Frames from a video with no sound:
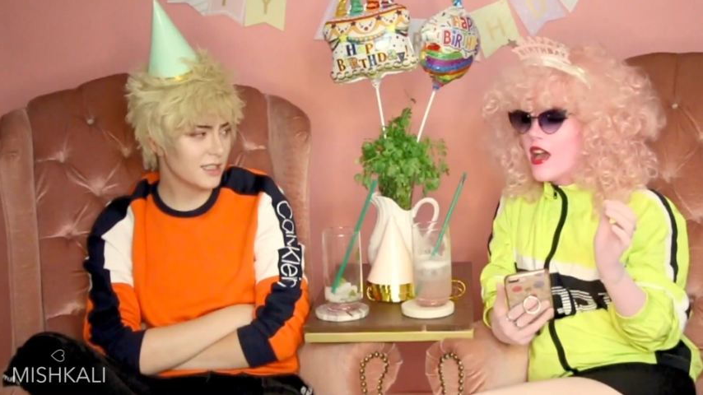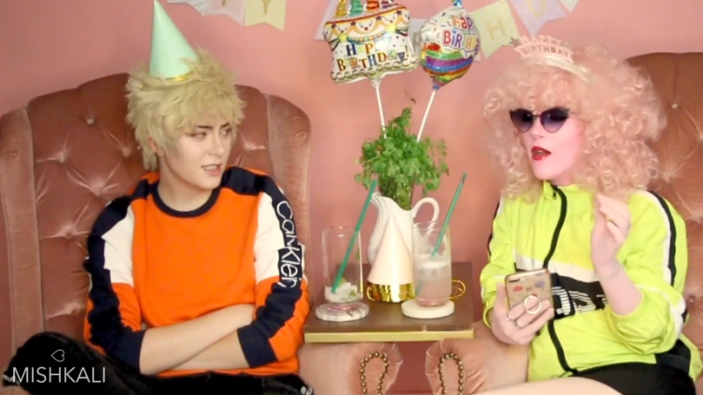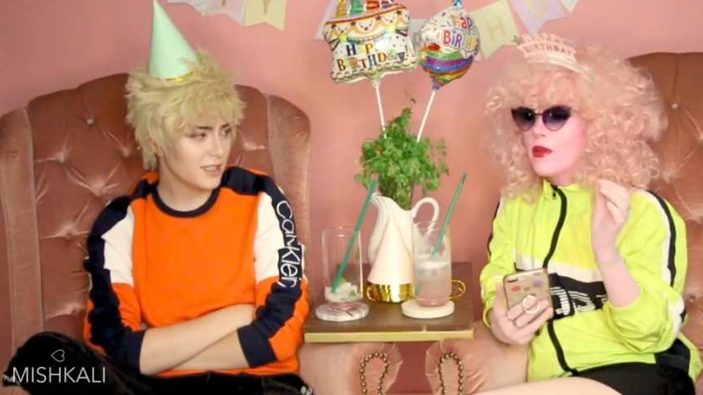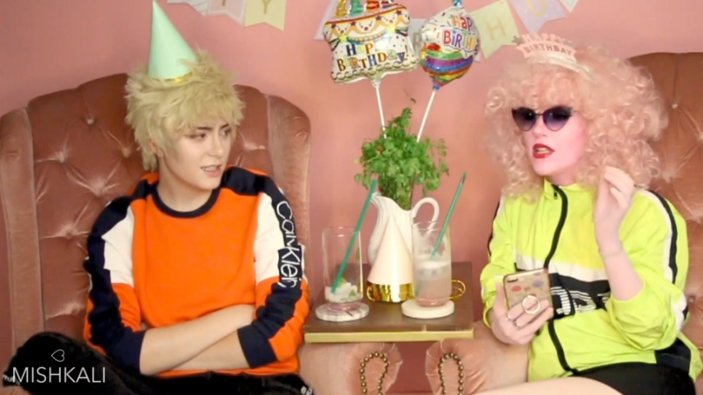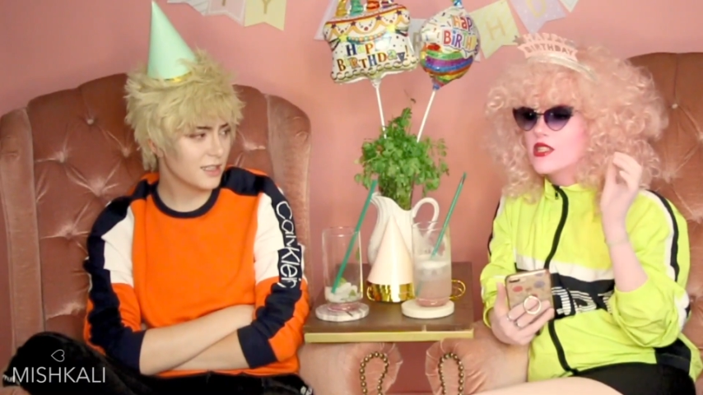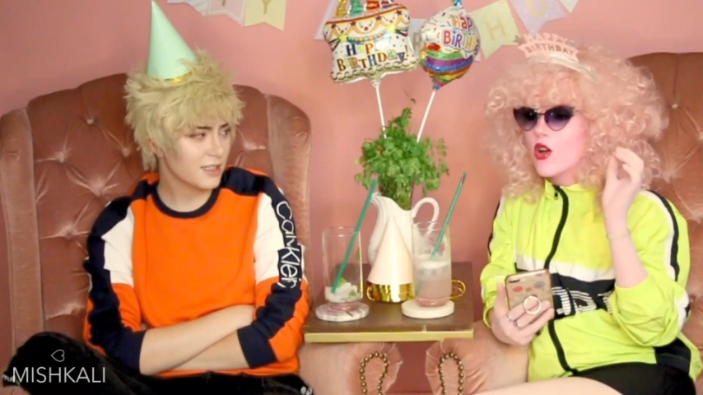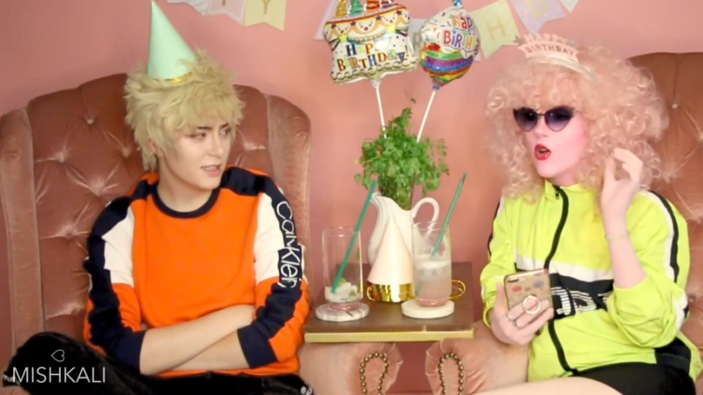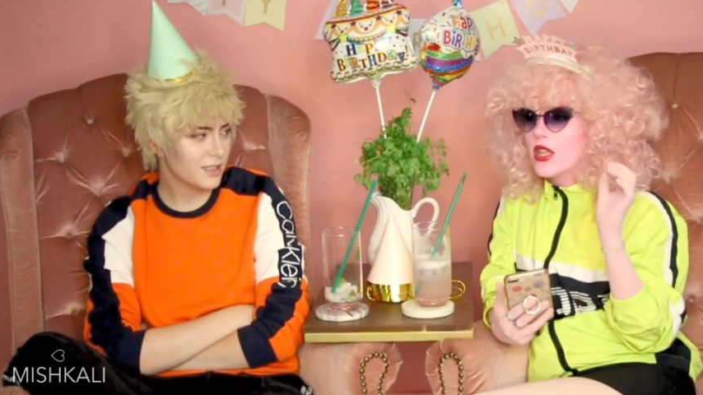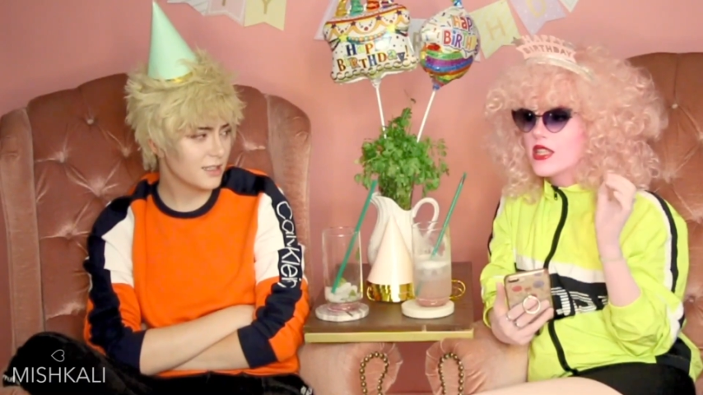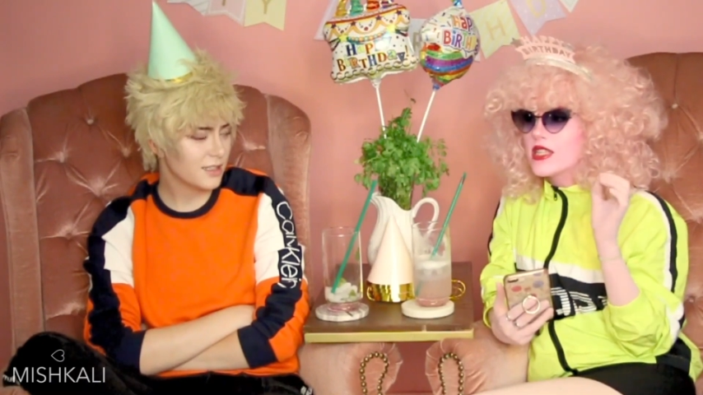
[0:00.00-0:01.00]
Speaker 1: yeah, but it's
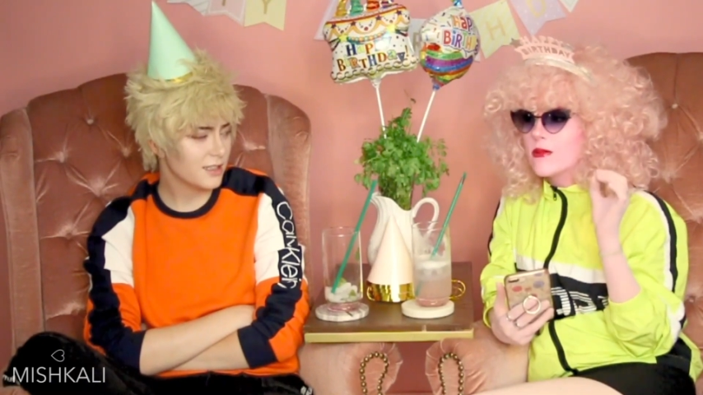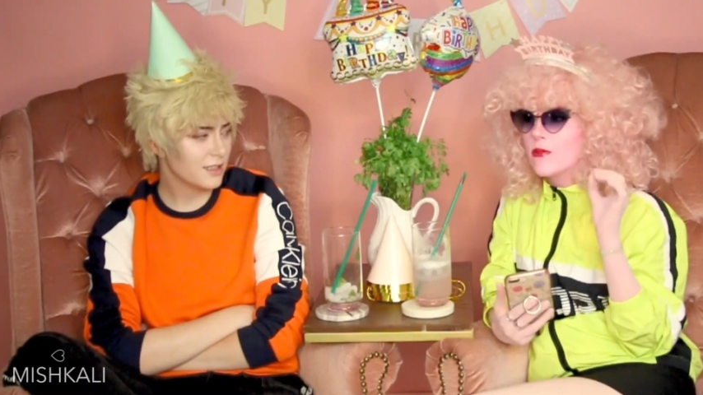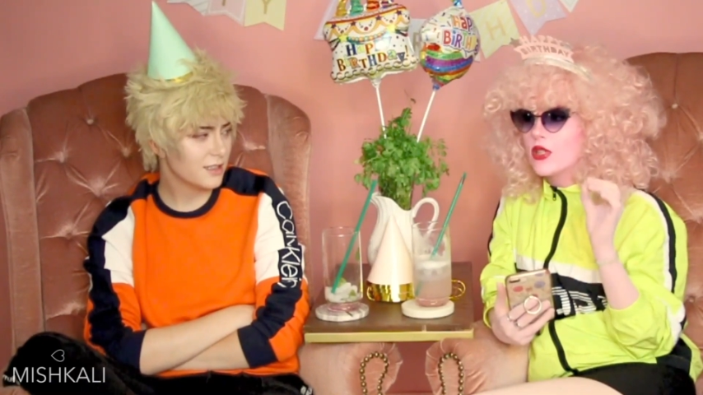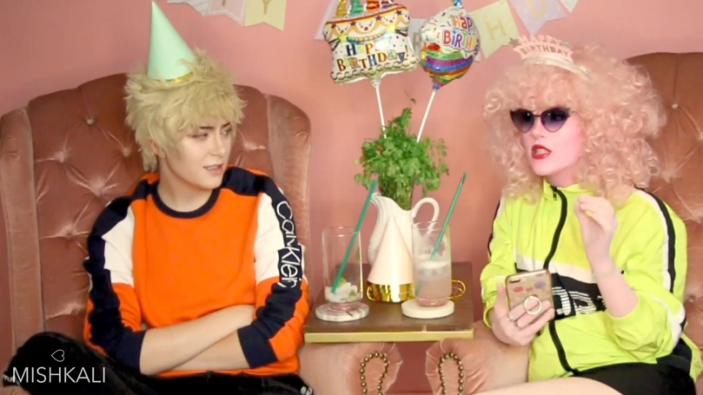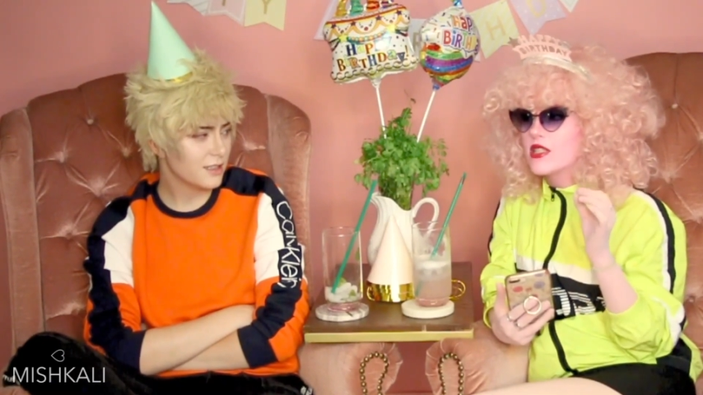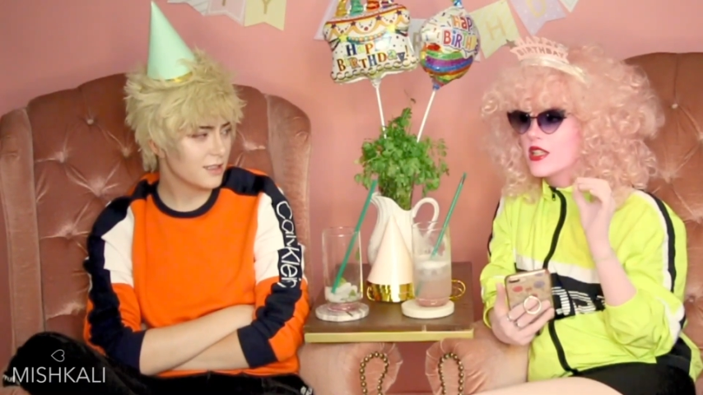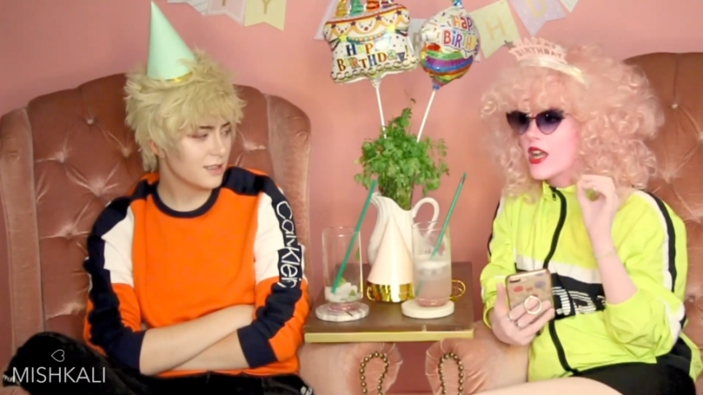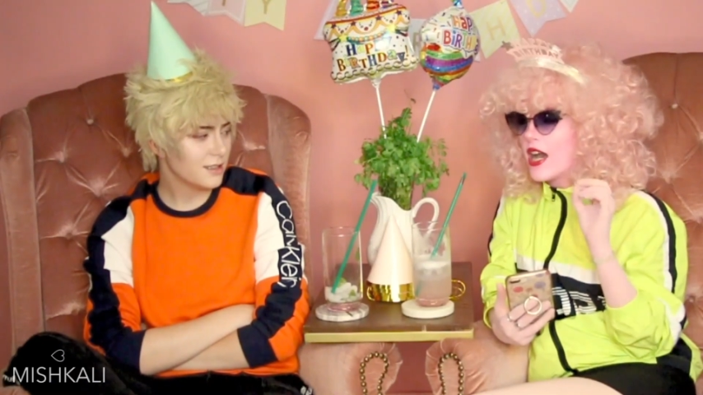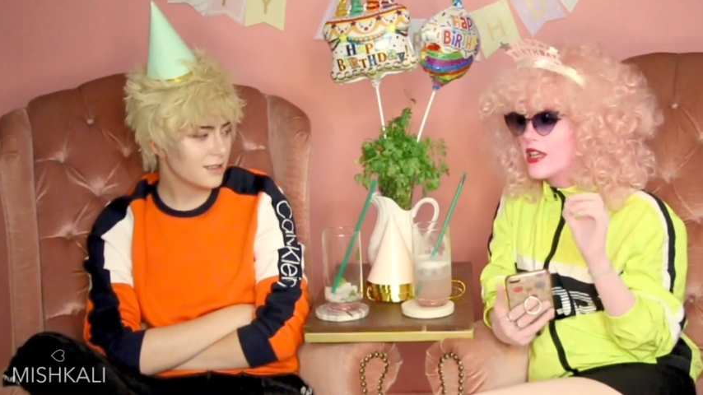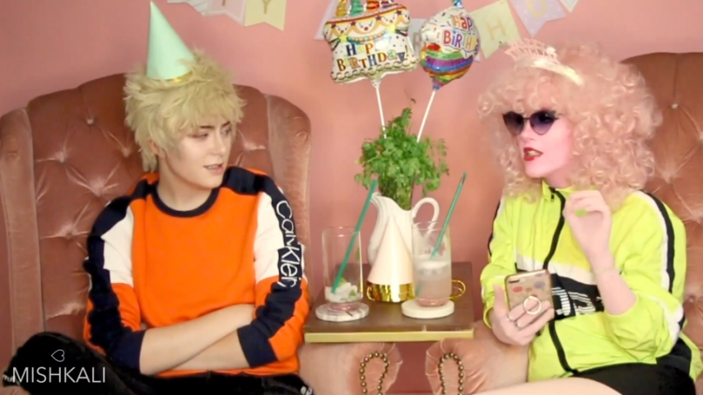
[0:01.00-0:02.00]
all that simplistic
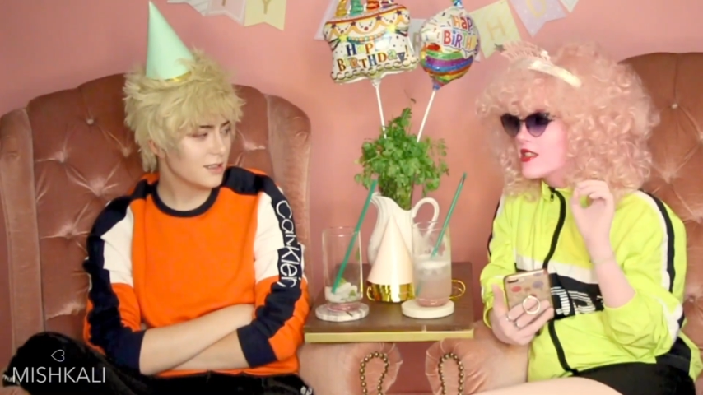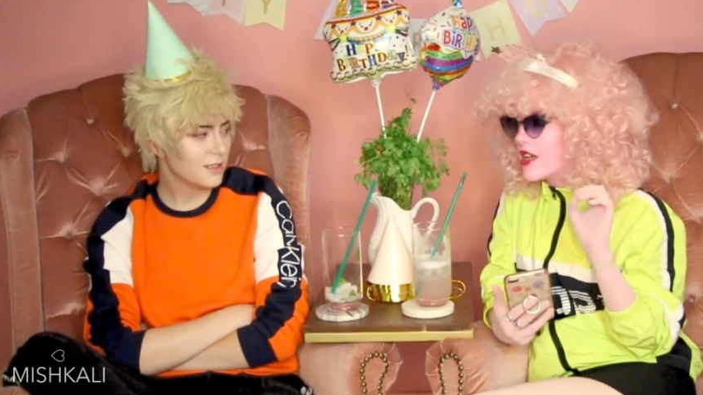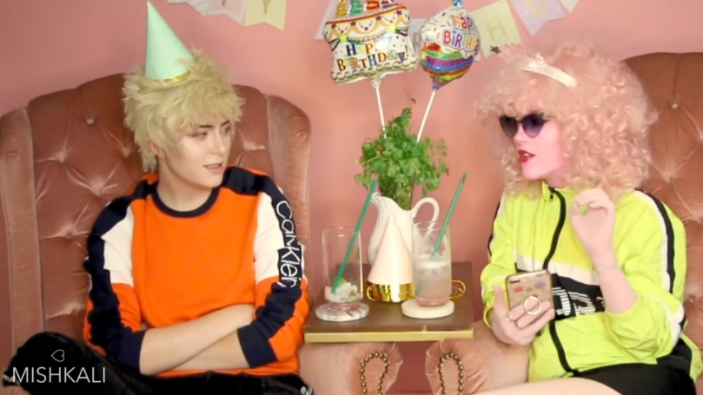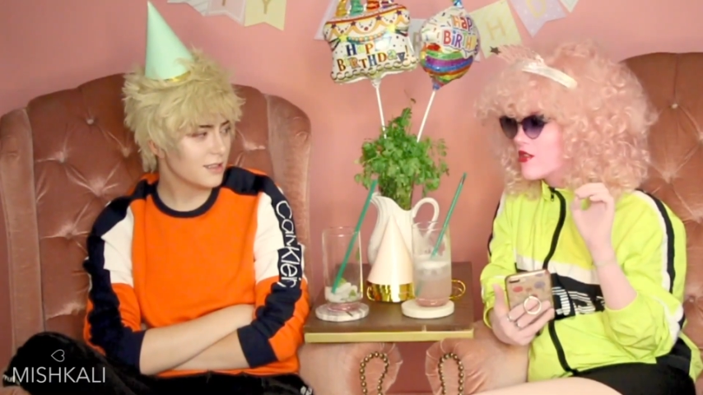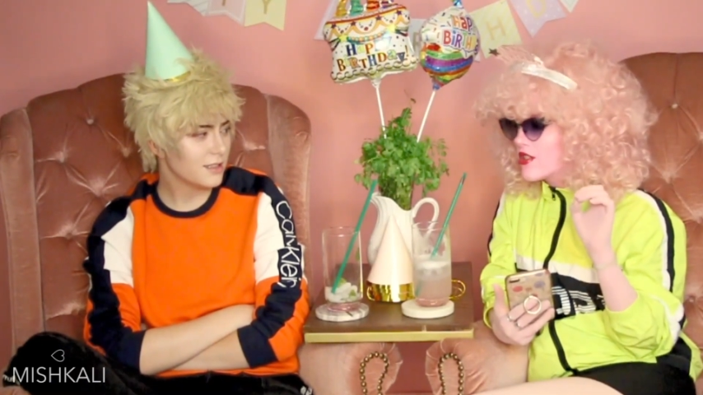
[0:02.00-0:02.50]
high designer